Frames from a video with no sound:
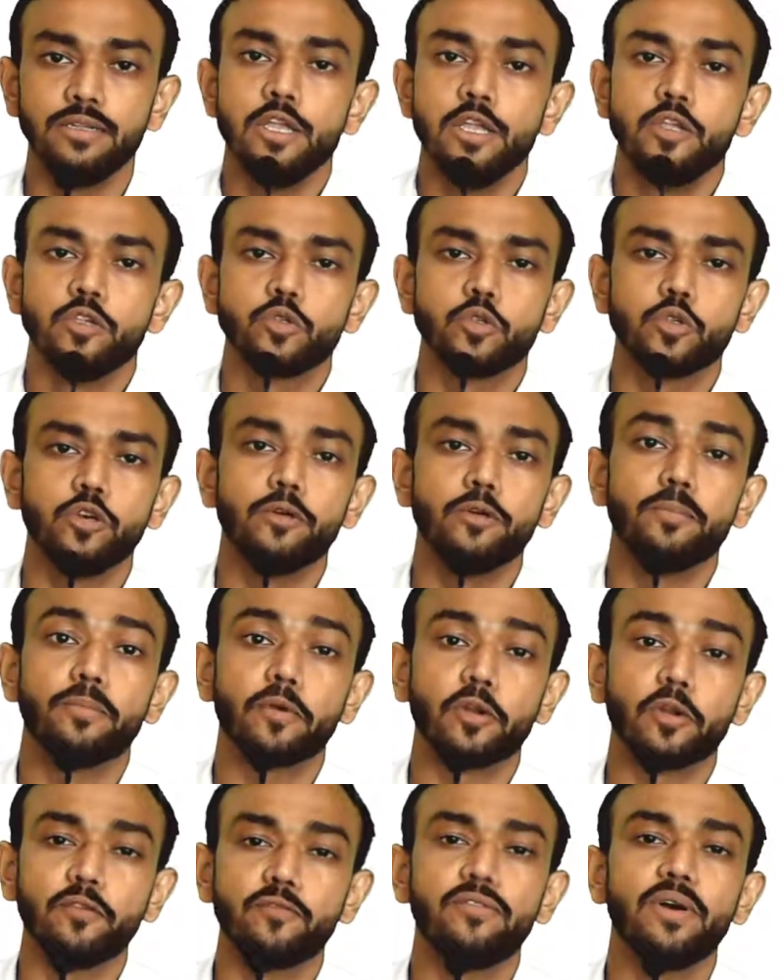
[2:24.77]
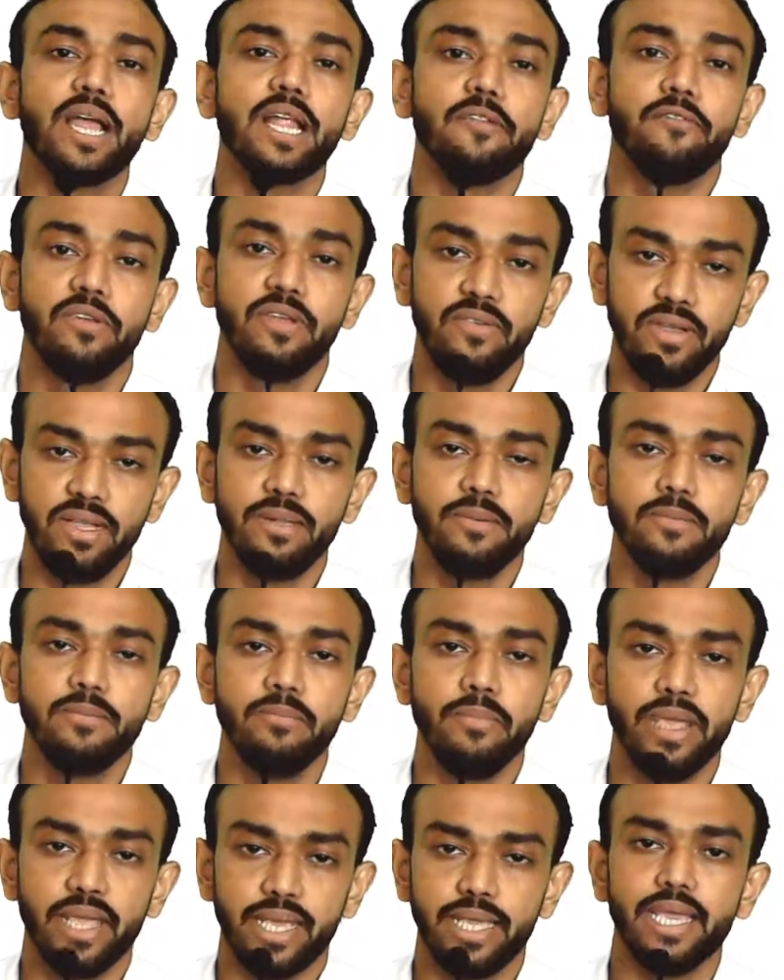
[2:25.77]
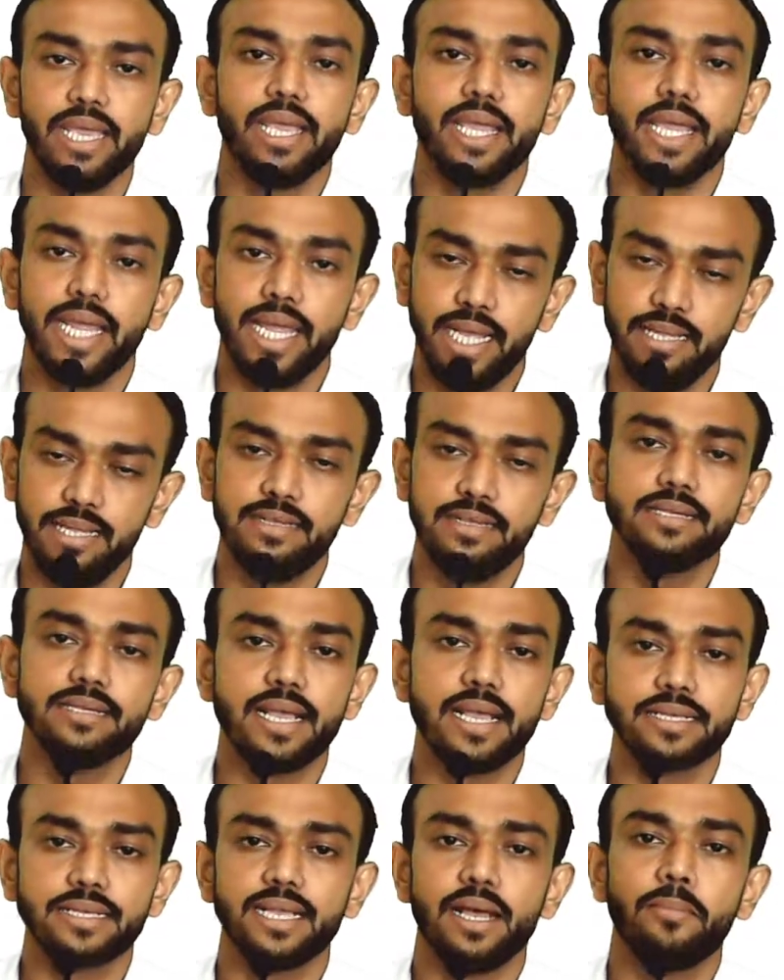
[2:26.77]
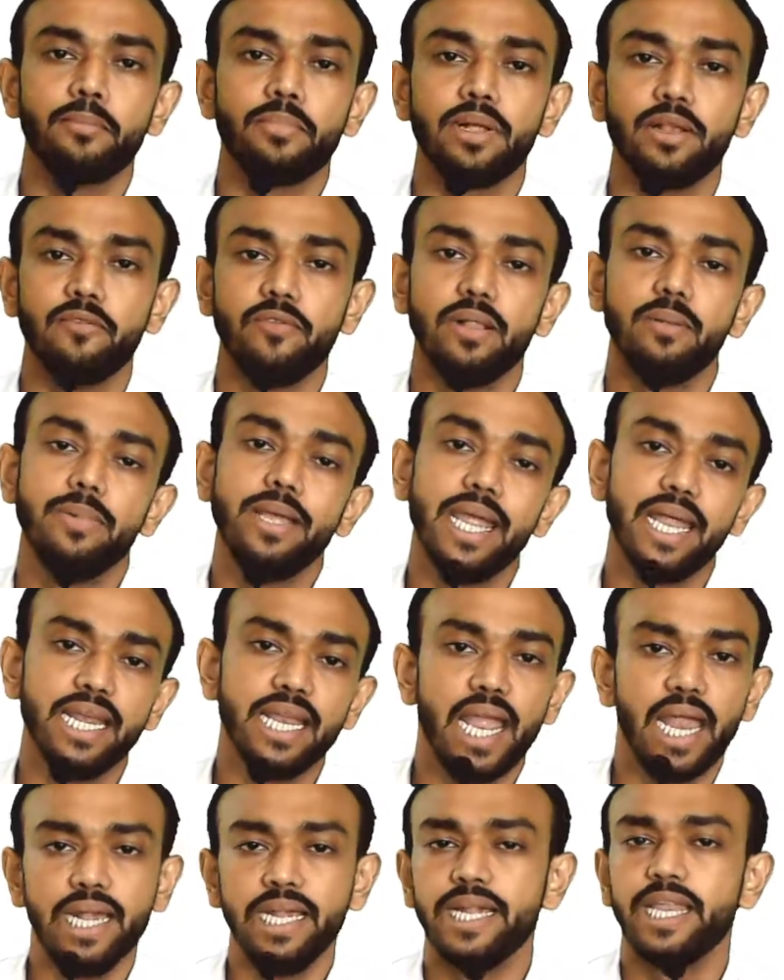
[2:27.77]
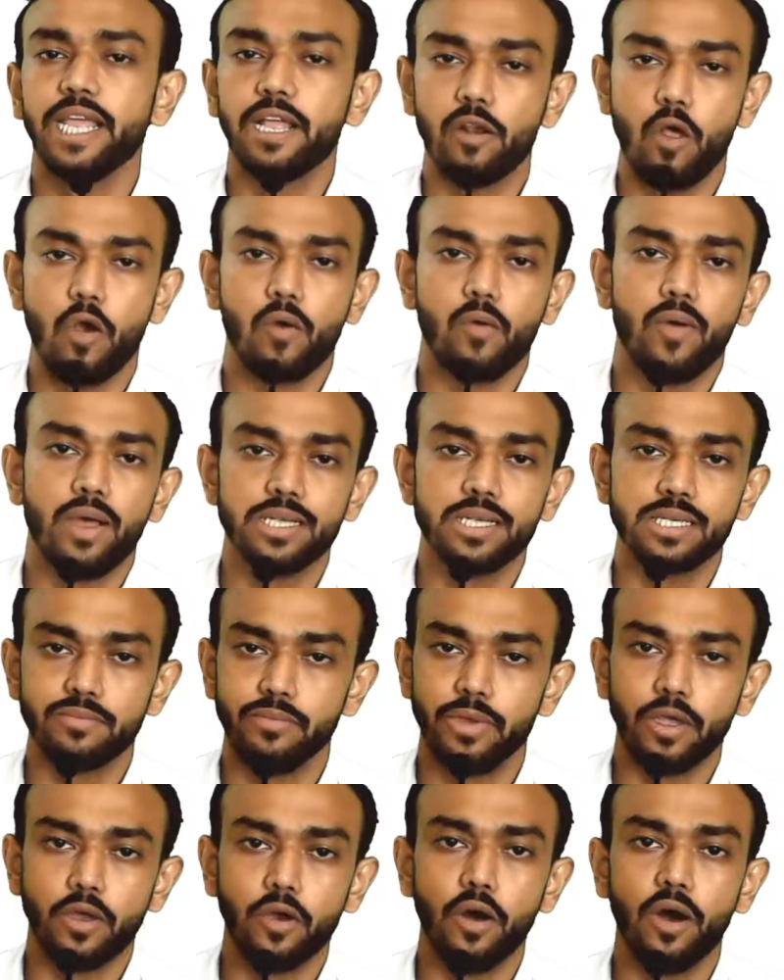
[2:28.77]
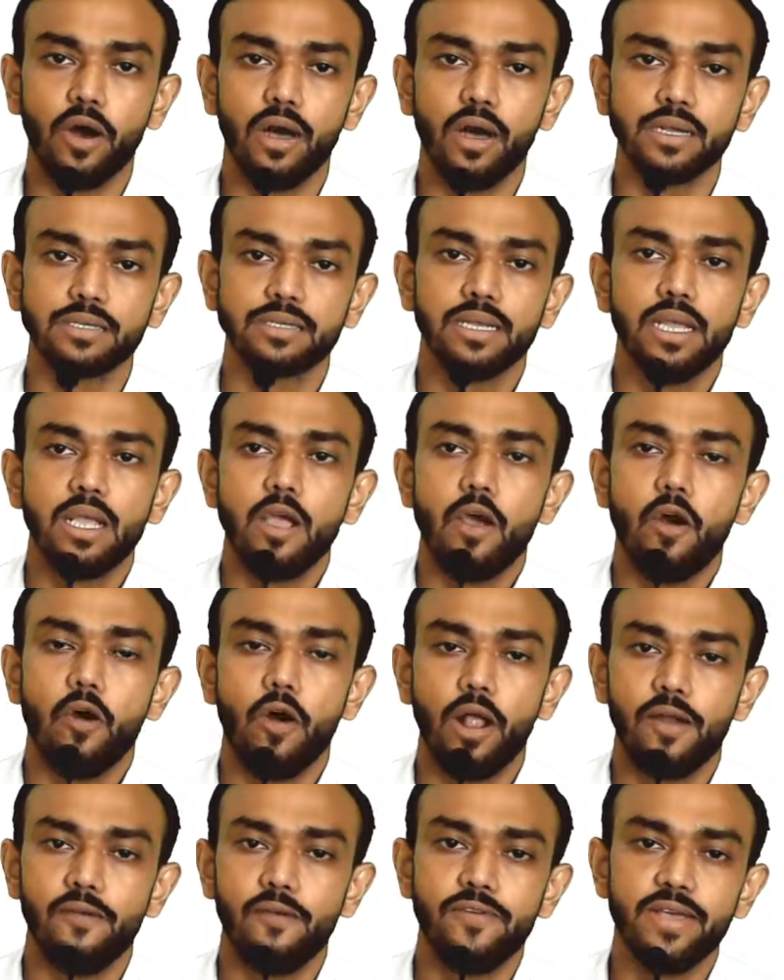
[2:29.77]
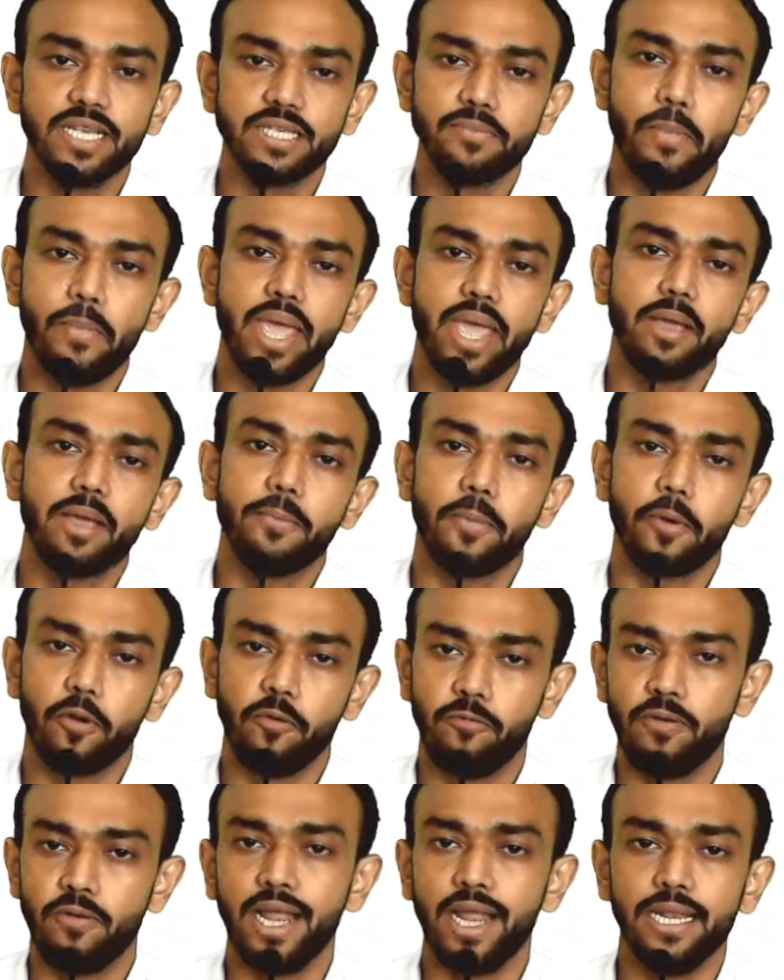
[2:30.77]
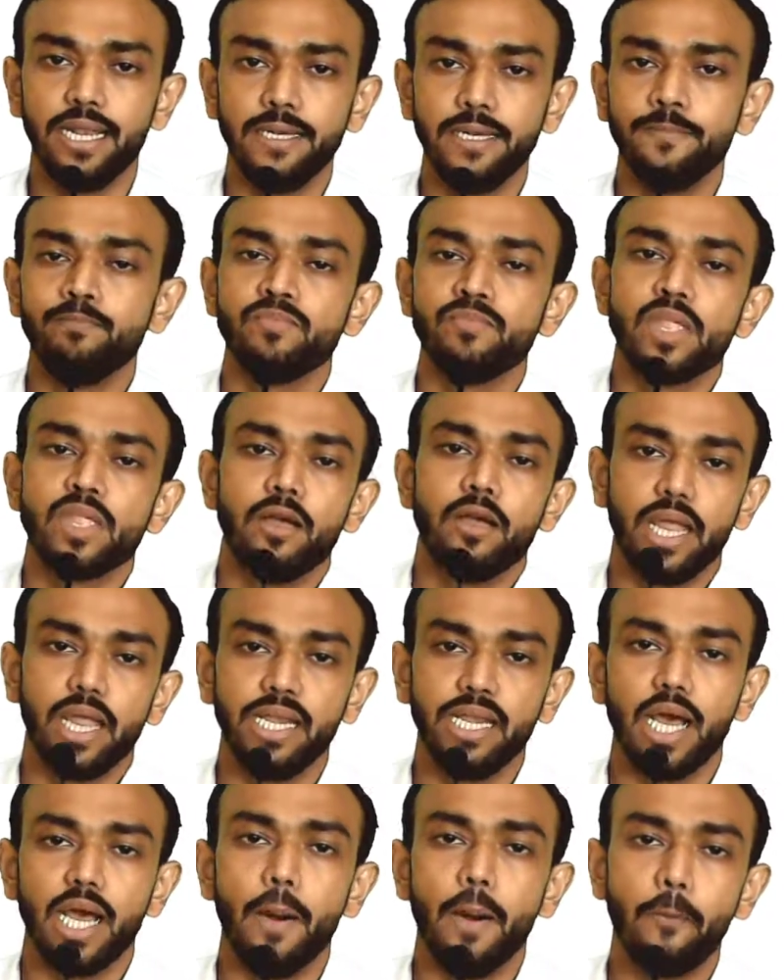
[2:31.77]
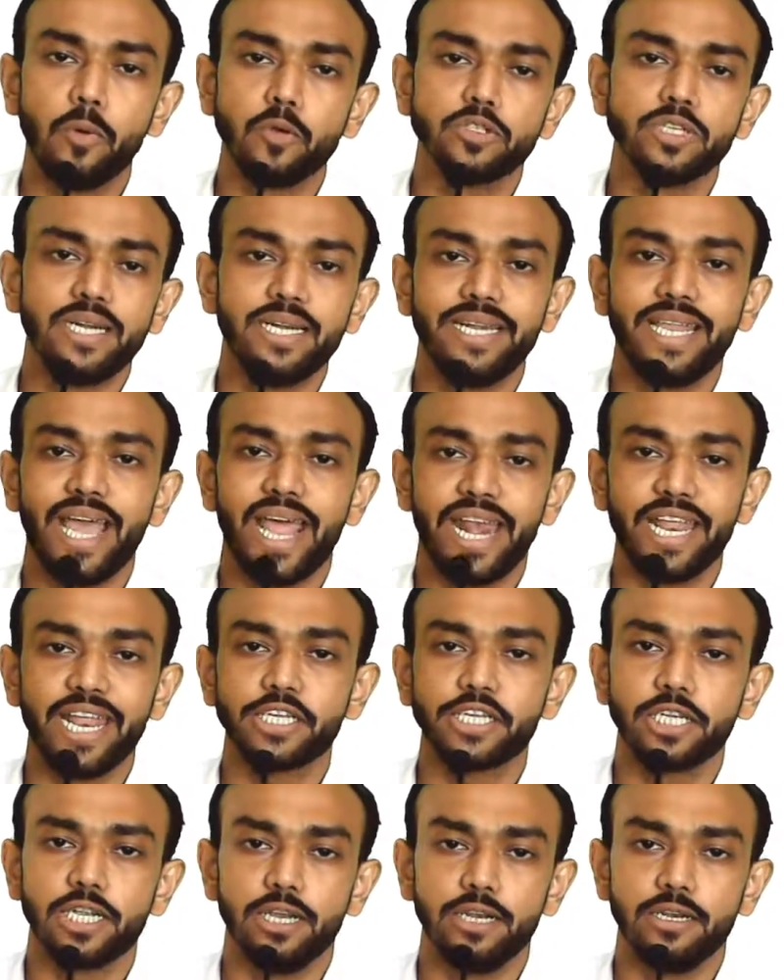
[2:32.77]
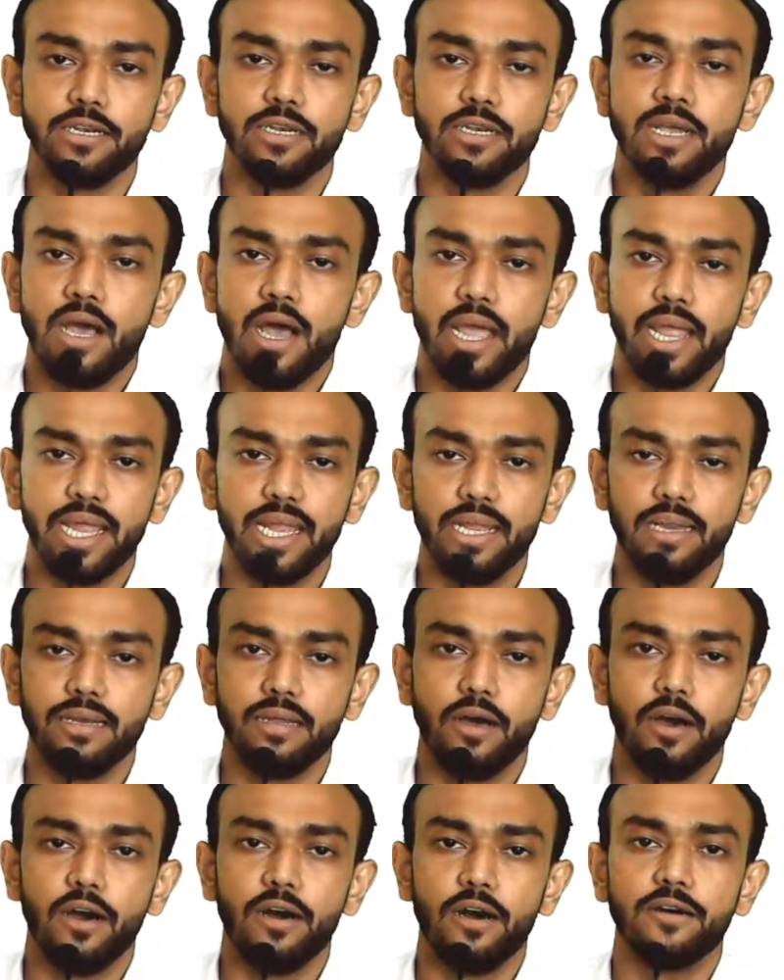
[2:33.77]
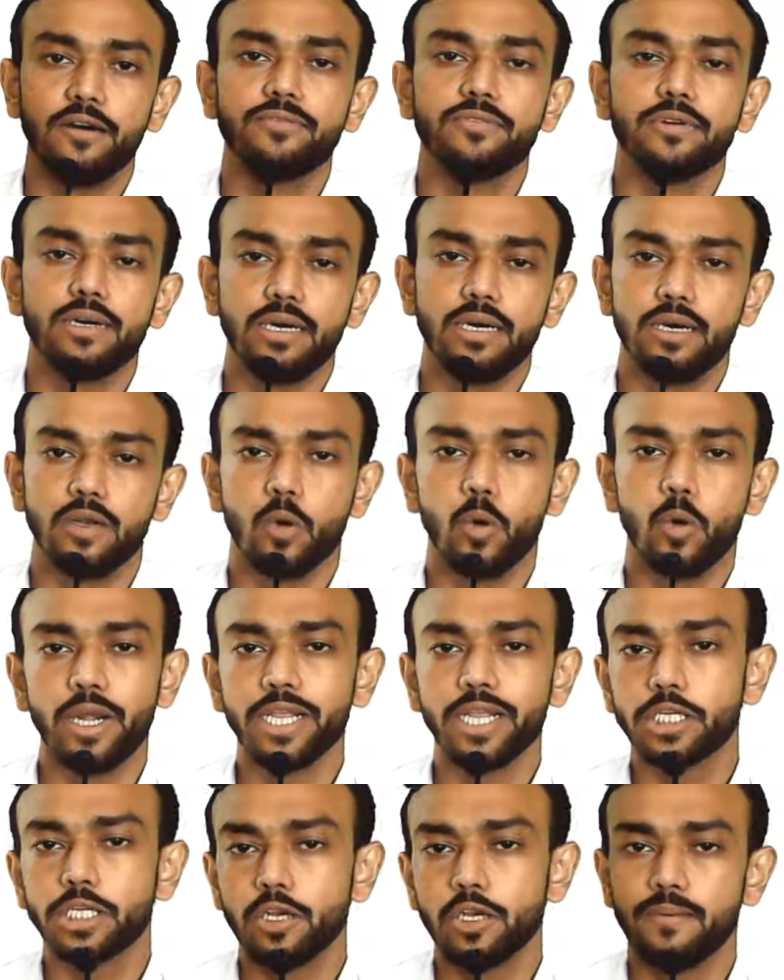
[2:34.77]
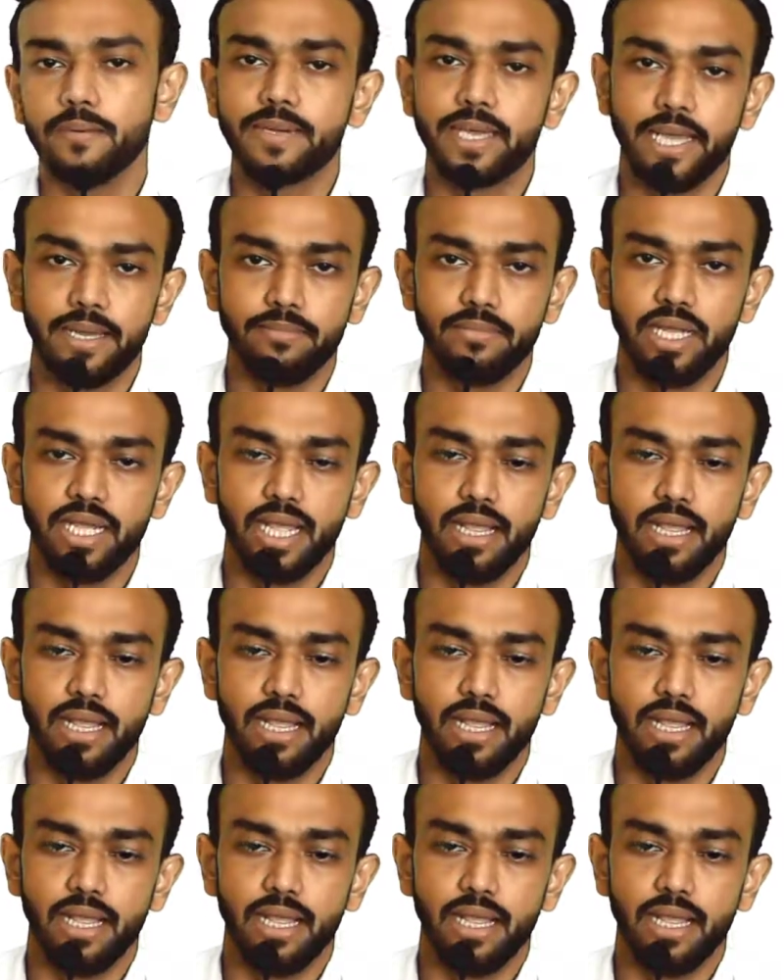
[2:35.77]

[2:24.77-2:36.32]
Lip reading: so profile we will making in this example will be in anti-clockwise, because always make profile in opposite direction in of rotation of chem.